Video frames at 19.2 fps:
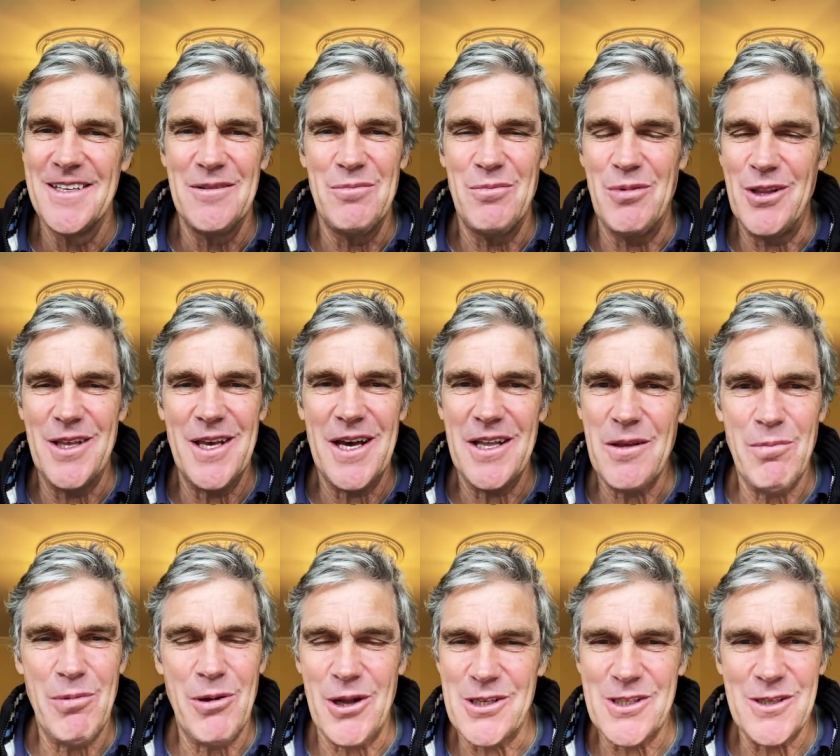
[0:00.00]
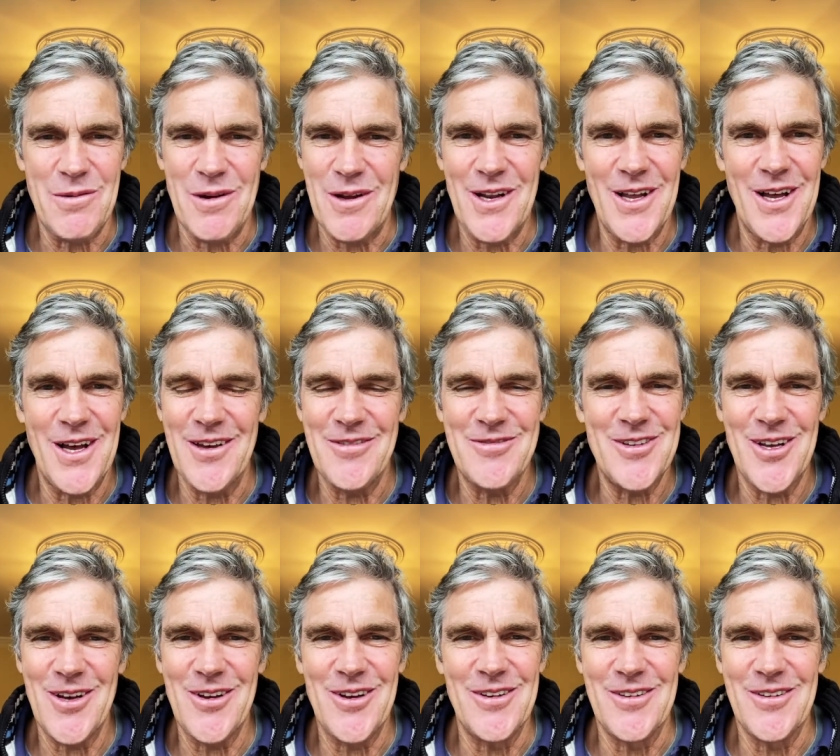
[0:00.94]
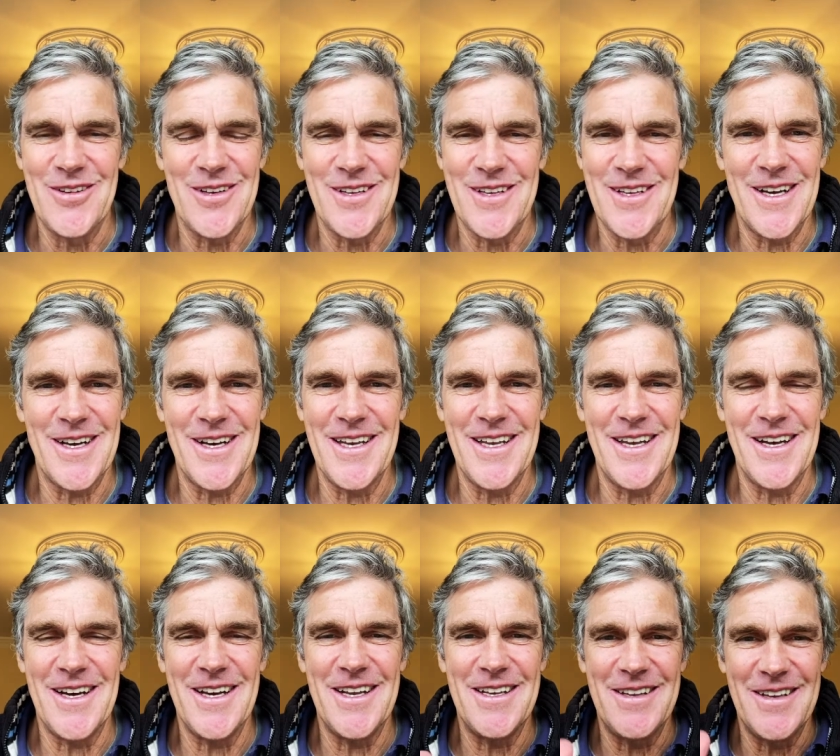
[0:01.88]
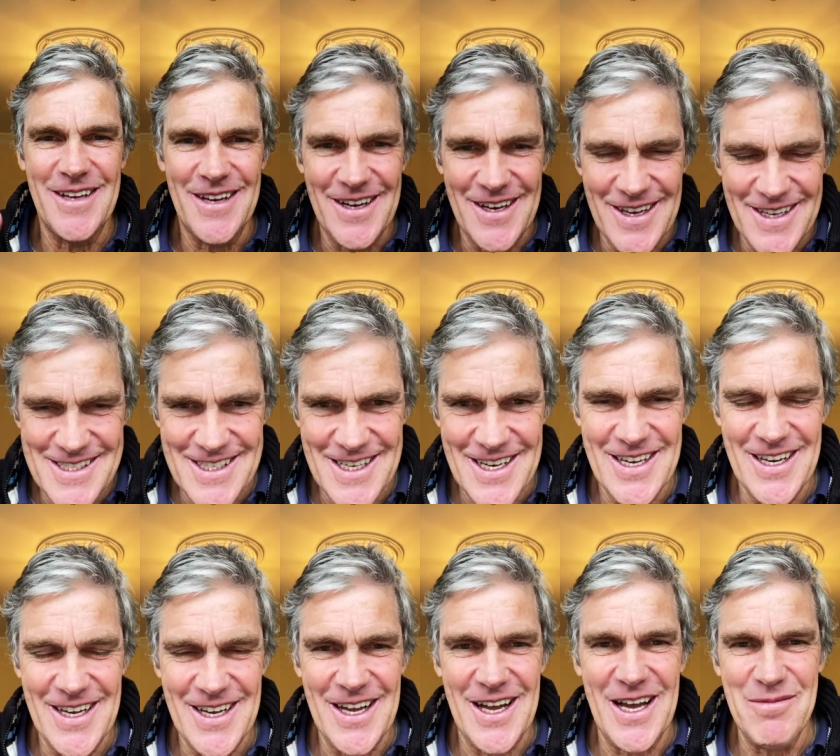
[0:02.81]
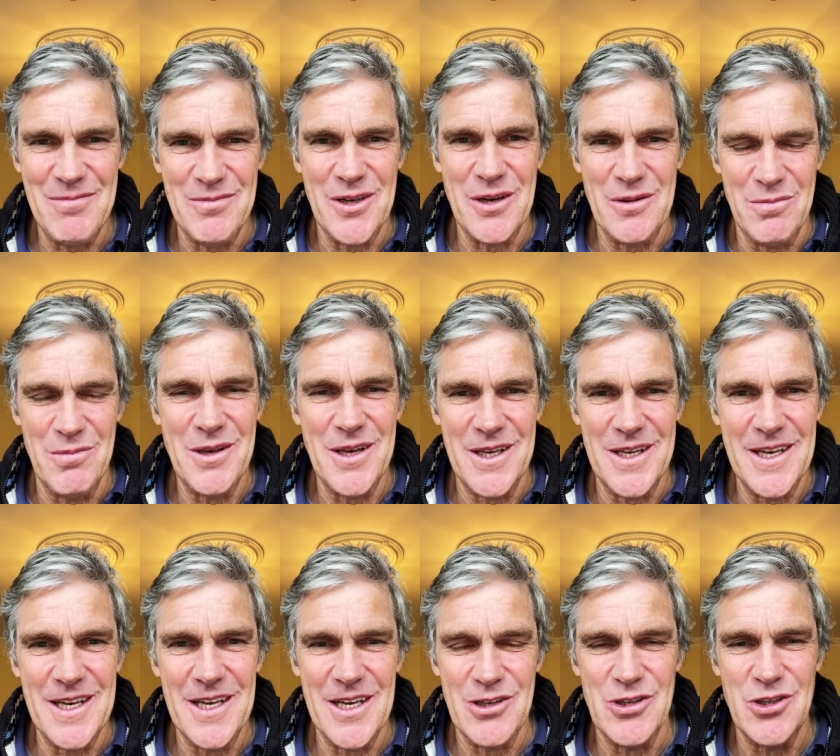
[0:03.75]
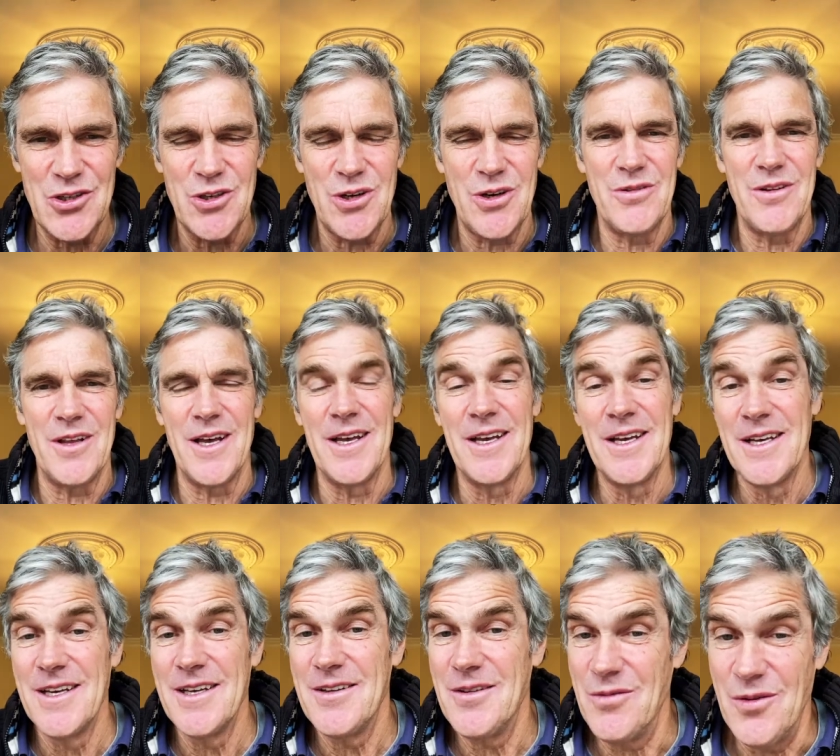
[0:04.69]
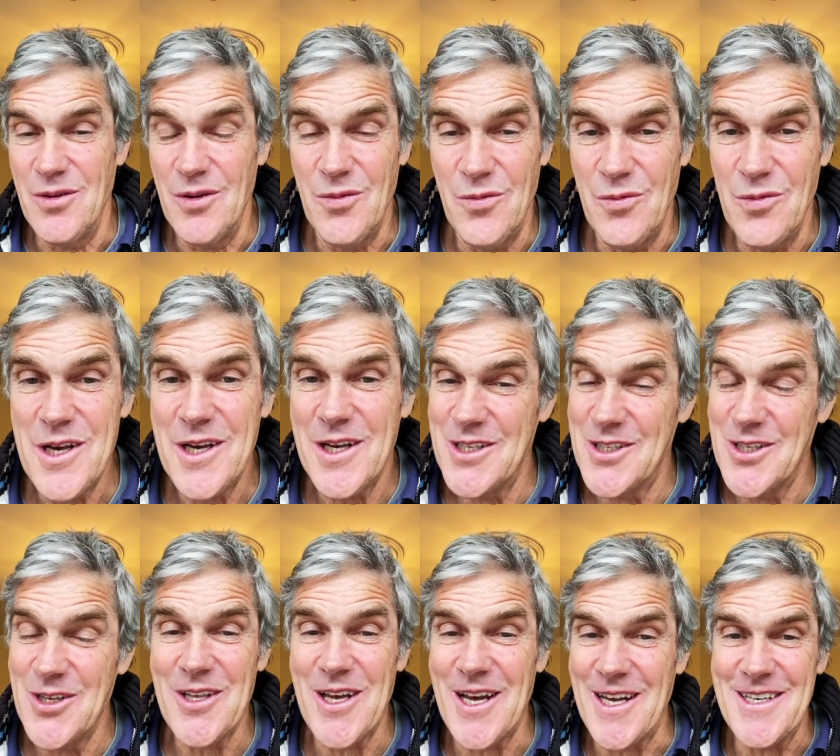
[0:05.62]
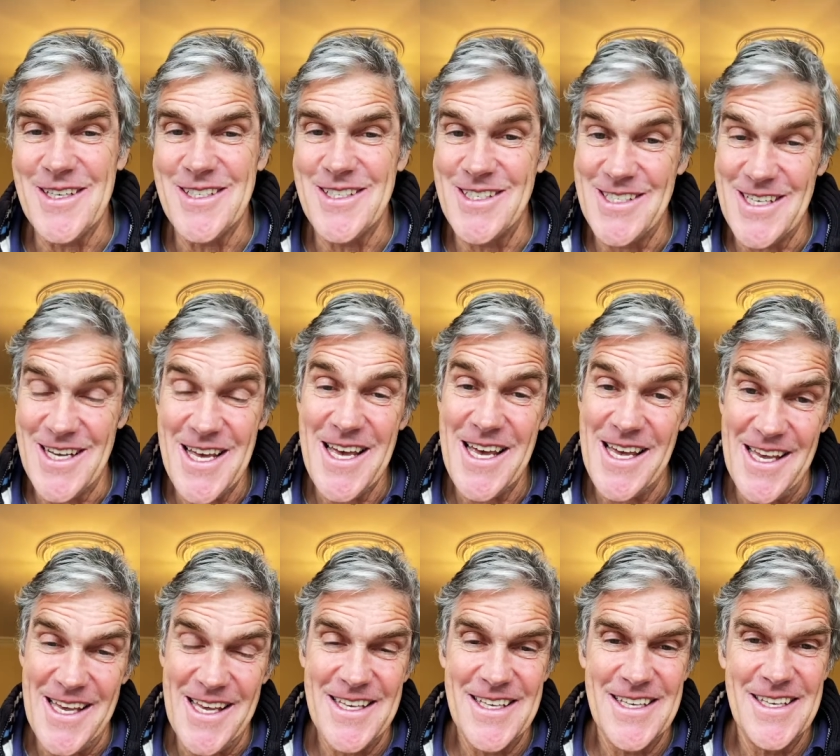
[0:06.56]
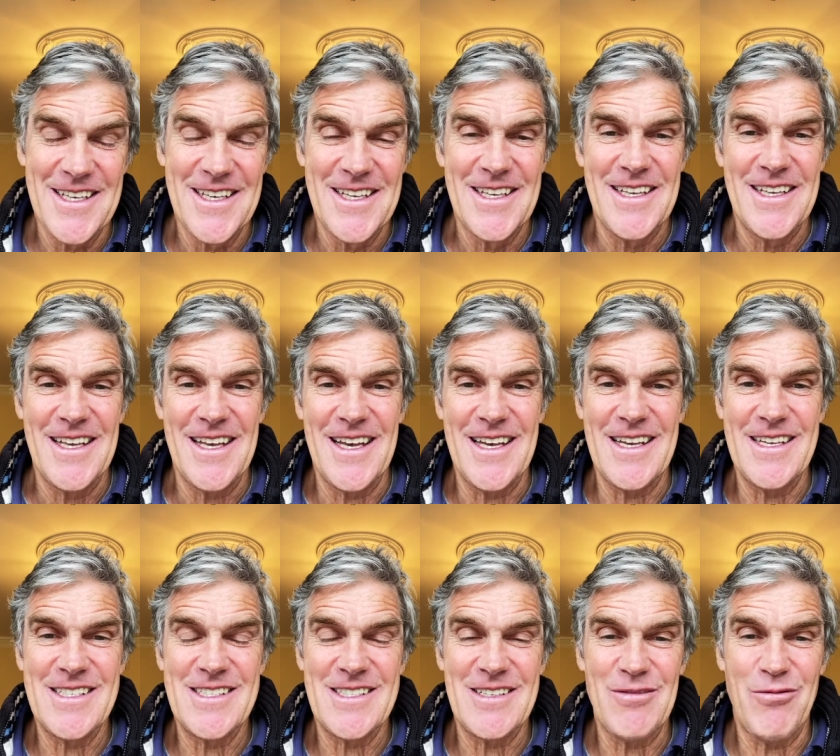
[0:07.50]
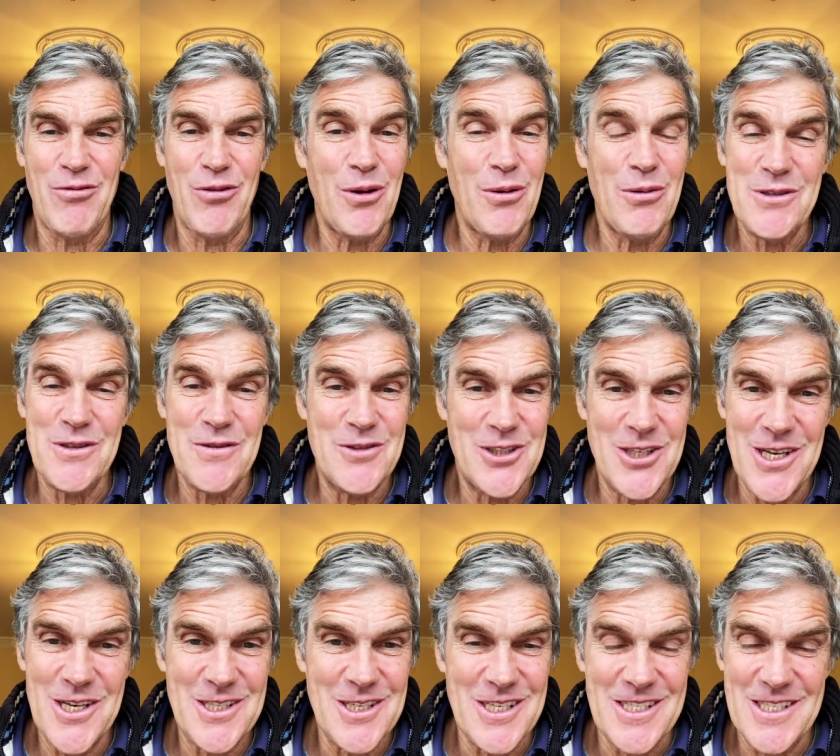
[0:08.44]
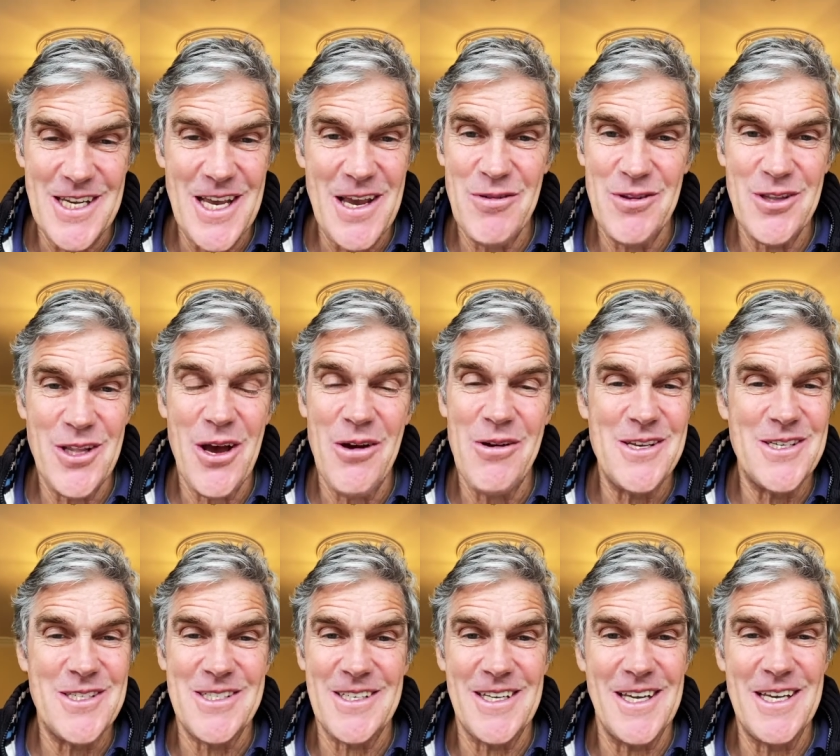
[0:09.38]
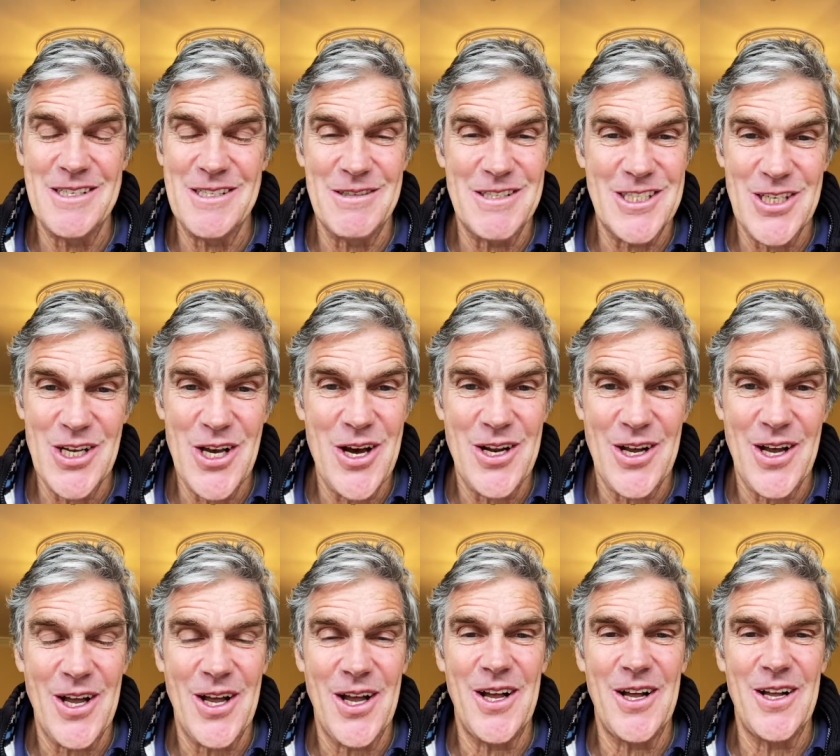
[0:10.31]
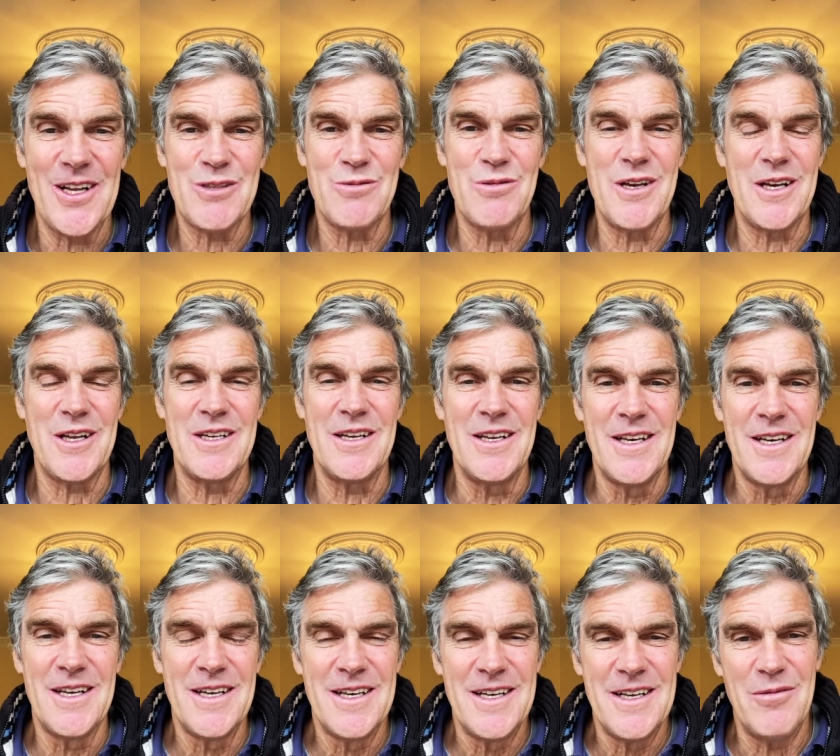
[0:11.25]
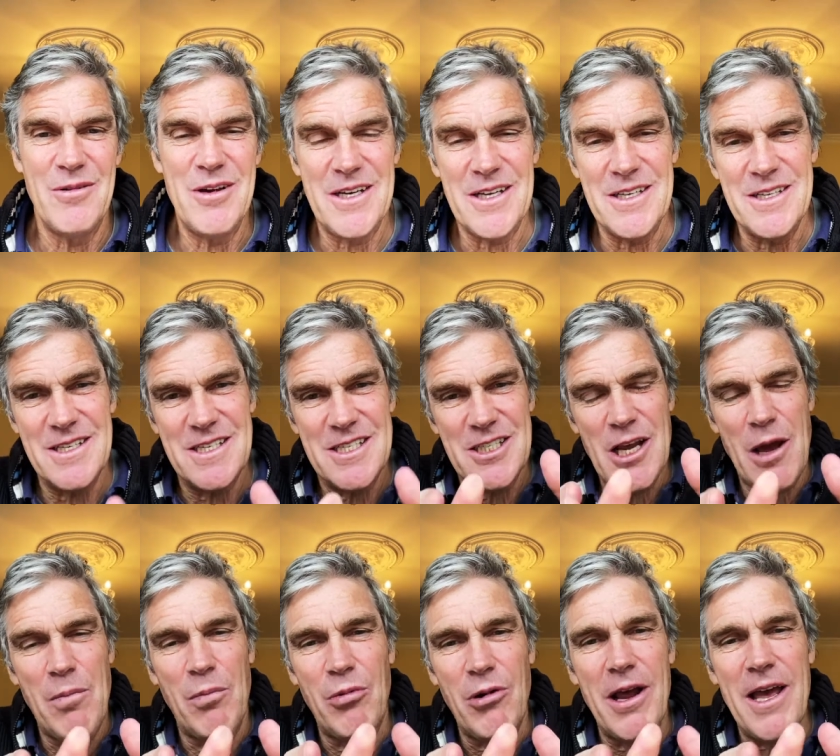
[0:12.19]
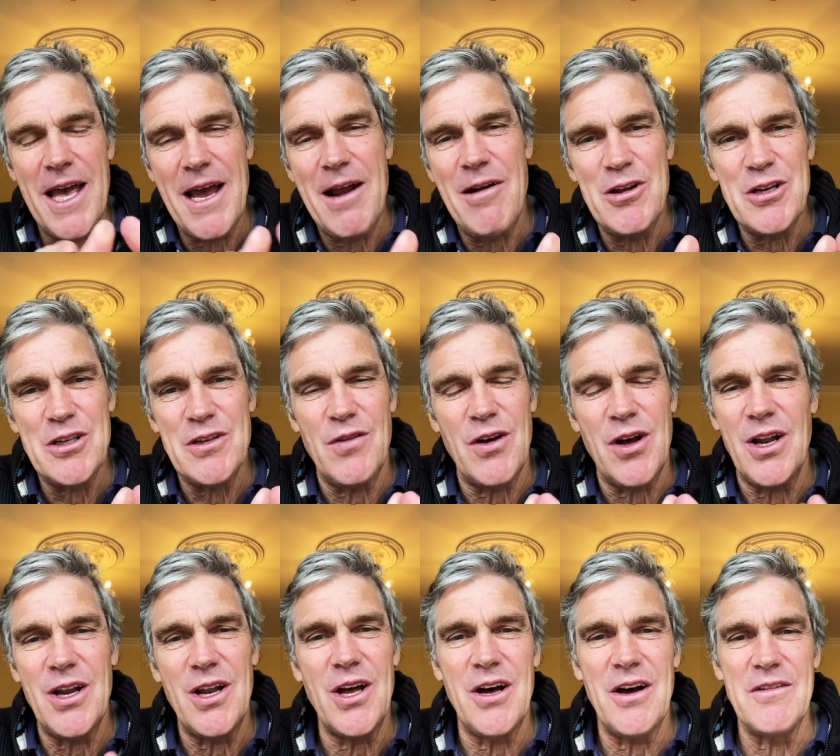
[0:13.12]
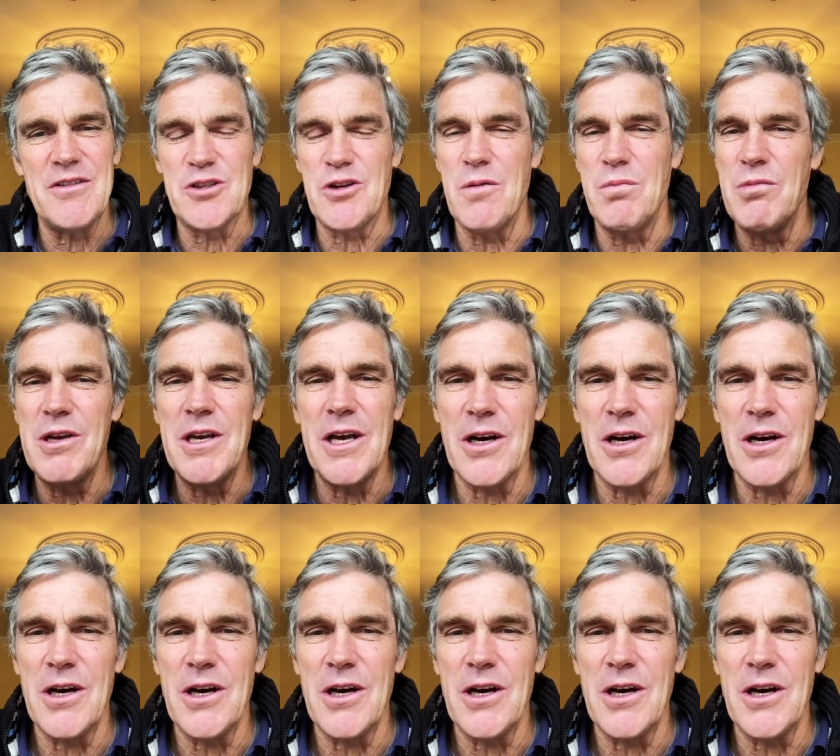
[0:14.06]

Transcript: but the other parts of my life, no, I, I, I said, I'm going to be in control there. We can do that today as followers of Jesus, even though he's, he's stirred our hearts, we can, we can separate areas of our lives, could be